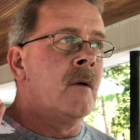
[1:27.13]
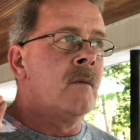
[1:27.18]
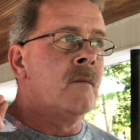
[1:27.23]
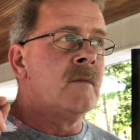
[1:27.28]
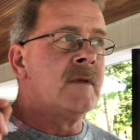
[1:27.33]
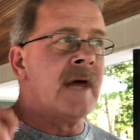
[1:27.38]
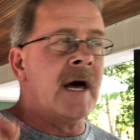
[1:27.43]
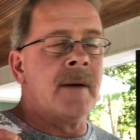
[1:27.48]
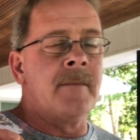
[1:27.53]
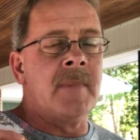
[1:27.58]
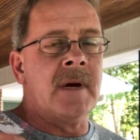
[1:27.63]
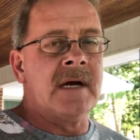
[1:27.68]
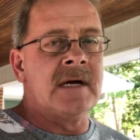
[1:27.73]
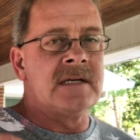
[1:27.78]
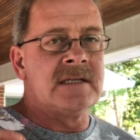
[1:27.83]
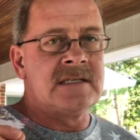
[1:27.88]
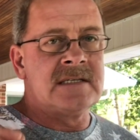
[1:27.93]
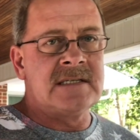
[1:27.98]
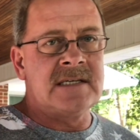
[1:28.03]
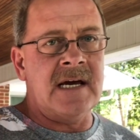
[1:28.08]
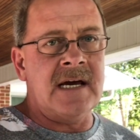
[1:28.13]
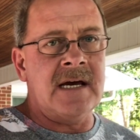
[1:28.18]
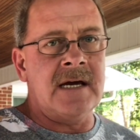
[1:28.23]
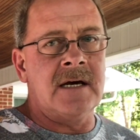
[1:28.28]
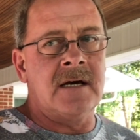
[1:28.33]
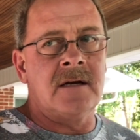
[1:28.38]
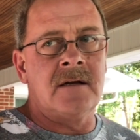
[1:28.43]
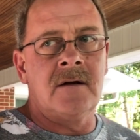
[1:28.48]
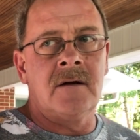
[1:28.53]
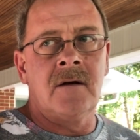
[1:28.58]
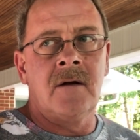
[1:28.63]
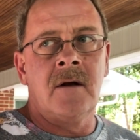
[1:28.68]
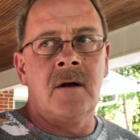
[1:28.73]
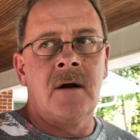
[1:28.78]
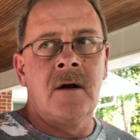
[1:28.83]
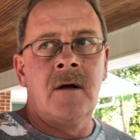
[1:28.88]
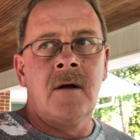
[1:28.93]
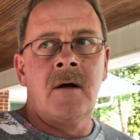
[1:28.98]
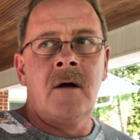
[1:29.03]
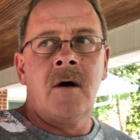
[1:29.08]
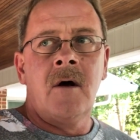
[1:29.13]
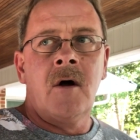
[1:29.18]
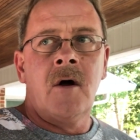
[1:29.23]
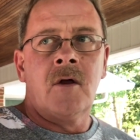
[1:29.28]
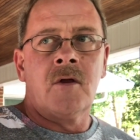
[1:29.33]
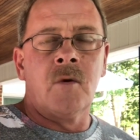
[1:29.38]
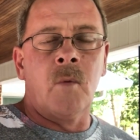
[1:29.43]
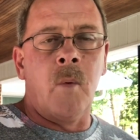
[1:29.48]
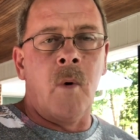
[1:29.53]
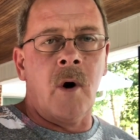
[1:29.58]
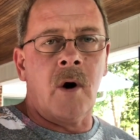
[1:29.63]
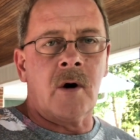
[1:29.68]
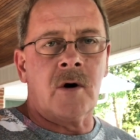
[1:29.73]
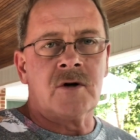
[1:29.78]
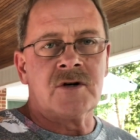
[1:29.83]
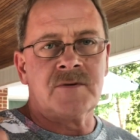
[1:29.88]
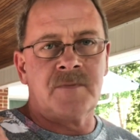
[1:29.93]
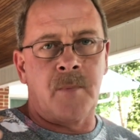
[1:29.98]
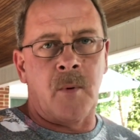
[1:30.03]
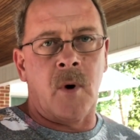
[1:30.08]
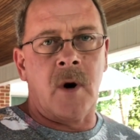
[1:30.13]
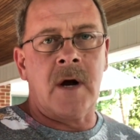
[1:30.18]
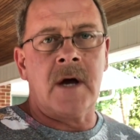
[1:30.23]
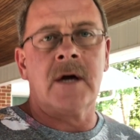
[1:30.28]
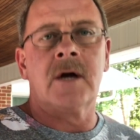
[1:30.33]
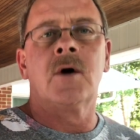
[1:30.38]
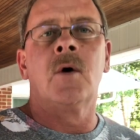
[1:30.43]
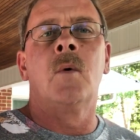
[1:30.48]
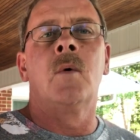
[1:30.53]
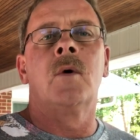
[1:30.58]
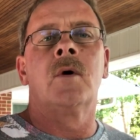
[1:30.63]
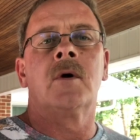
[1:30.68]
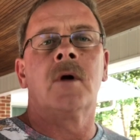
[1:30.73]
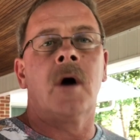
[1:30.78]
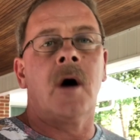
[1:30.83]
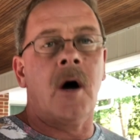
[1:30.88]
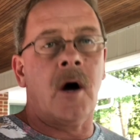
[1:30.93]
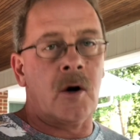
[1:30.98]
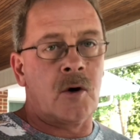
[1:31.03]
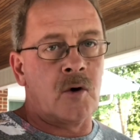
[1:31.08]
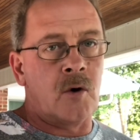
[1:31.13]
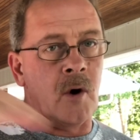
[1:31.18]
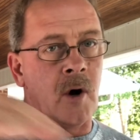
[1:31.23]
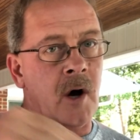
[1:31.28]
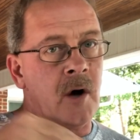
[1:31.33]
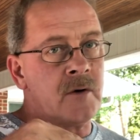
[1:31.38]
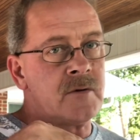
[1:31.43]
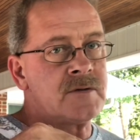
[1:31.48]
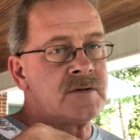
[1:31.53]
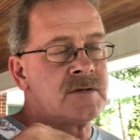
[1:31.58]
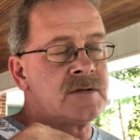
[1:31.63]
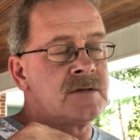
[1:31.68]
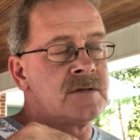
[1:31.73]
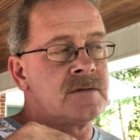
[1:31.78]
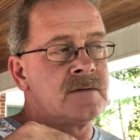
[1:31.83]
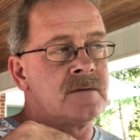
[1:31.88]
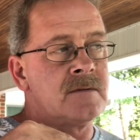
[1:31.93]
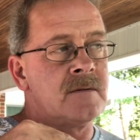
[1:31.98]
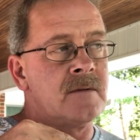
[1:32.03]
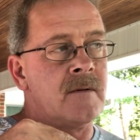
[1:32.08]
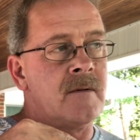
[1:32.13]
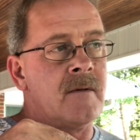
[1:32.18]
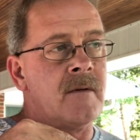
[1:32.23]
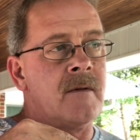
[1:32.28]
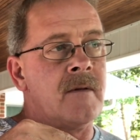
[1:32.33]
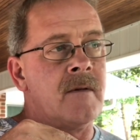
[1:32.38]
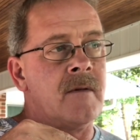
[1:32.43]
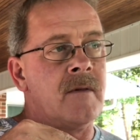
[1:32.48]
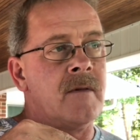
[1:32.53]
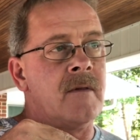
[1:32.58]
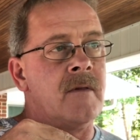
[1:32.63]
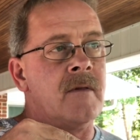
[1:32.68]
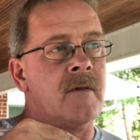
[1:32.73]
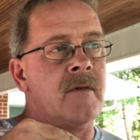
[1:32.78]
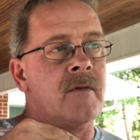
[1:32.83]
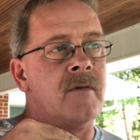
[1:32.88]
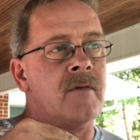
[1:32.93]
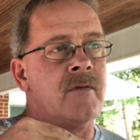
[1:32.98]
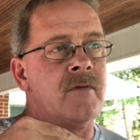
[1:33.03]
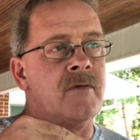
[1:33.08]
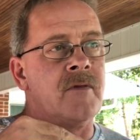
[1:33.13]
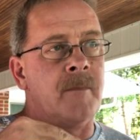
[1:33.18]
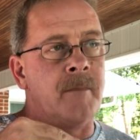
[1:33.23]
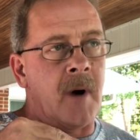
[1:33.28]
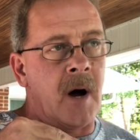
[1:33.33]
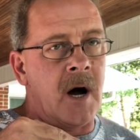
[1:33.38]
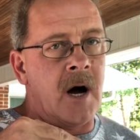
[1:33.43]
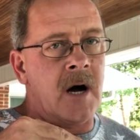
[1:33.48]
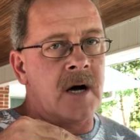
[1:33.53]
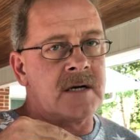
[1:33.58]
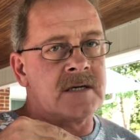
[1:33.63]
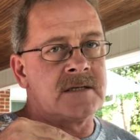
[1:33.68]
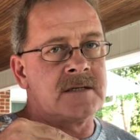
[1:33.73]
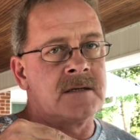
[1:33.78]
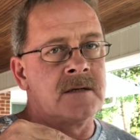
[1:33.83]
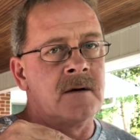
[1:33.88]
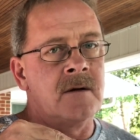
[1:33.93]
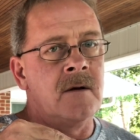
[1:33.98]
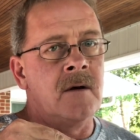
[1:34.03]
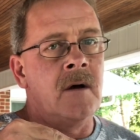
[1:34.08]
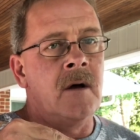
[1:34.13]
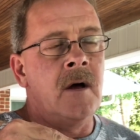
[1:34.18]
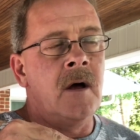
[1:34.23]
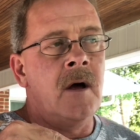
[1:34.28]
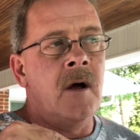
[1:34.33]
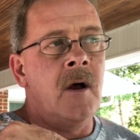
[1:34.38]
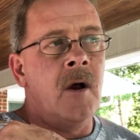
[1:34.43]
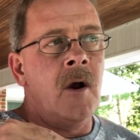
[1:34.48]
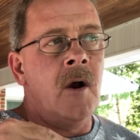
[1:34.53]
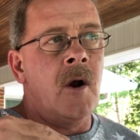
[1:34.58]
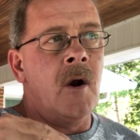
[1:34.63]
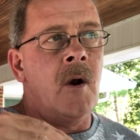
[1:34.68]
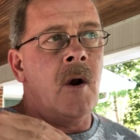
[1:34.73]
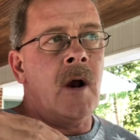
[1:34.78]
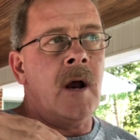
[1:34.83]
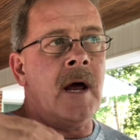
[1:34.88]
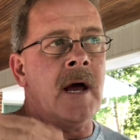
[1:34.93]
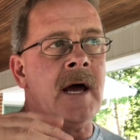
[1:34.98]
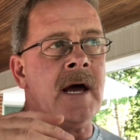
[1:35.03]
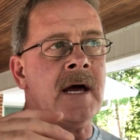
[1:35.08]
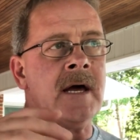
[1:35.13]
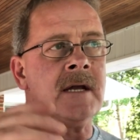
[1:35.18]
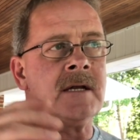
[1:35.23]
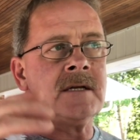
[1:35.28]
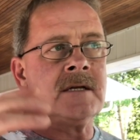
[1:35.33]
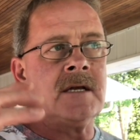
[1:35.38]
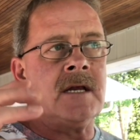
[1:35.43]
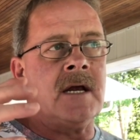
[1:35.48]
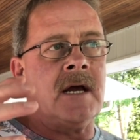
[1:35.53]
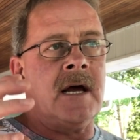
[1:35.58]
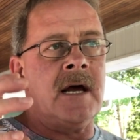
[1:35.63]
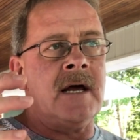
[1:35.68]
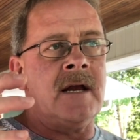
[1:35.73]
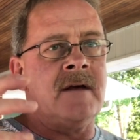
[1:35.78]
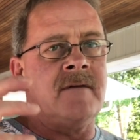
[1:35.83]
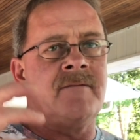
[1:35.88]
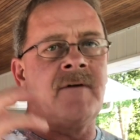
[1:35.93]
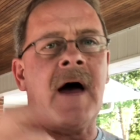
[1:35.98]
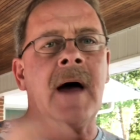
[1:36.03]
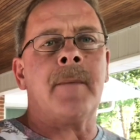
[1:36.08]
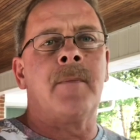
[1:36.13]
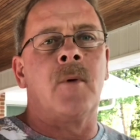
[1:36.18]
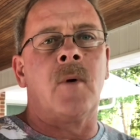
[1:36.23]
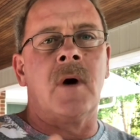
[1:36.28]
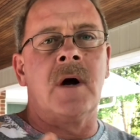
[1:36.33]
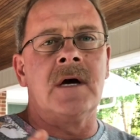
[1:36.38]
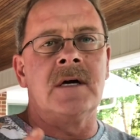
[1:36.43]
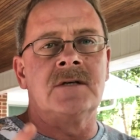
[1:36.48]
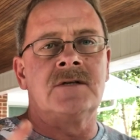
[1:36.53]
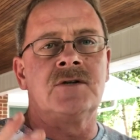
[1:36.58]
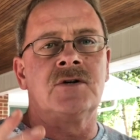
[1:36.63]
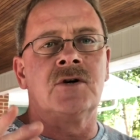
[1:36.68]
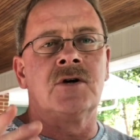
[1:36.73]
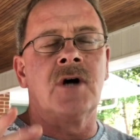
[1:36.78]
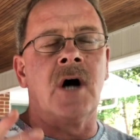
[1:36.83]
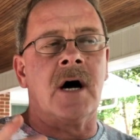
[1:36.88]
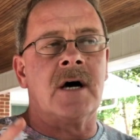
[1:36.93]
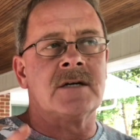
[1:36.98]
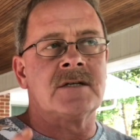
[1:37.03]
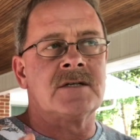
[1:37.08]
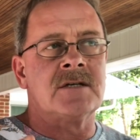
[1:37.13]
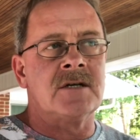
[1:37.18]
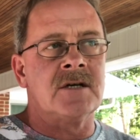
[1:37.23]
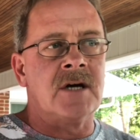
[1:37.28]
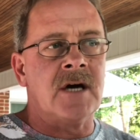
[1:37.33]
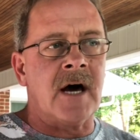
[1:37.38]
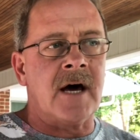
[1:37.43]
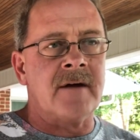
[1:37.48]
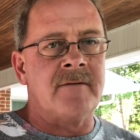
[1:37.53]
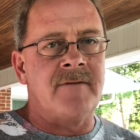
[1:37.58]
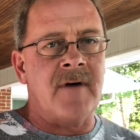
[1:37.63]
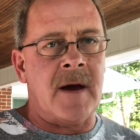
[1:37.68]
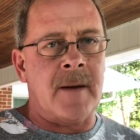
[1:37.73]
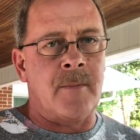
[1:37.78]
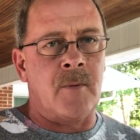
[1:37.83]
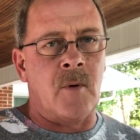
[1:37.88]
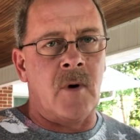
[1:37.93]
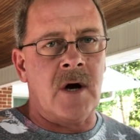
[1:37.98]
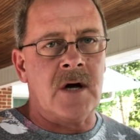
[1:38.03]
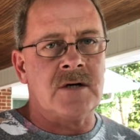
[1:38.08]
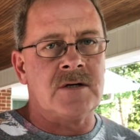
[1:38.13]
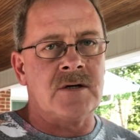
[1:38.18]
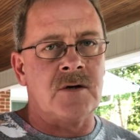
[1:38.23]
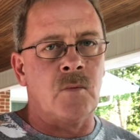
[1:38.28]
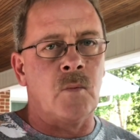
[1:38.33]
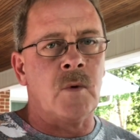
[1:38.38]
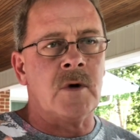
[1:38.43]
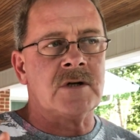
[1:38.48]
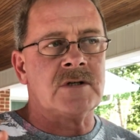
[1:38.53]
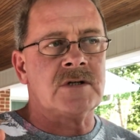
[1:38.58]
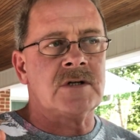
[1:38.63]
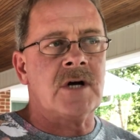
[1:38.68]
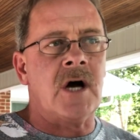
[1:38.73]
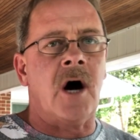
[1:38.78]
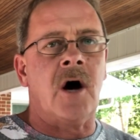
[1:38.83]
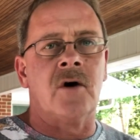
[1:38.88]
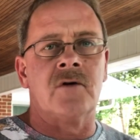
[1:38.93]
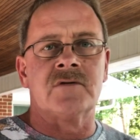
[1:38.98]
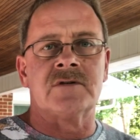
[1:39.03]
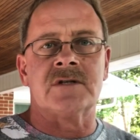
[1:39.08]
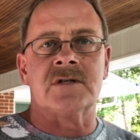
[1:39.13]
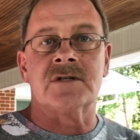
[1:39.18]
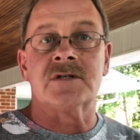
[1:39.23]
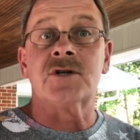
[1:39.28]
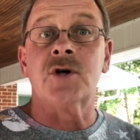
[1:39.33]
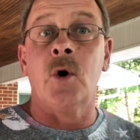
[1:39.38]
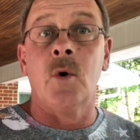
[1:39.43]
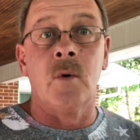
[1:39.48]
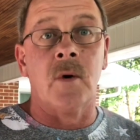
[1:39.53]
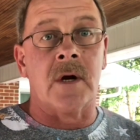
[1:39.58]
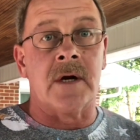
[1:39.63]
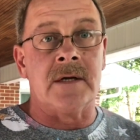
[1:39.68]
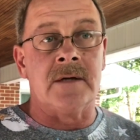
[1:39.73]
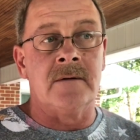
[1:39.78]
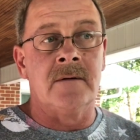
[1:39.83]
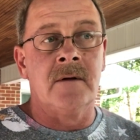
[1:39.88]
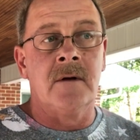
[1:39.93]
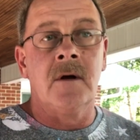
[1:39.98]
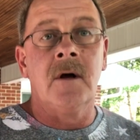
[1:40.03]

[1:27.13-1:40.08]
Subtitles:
But that being said, the water spray going across the box, it evaporates. You got evaporation, which causes cooling,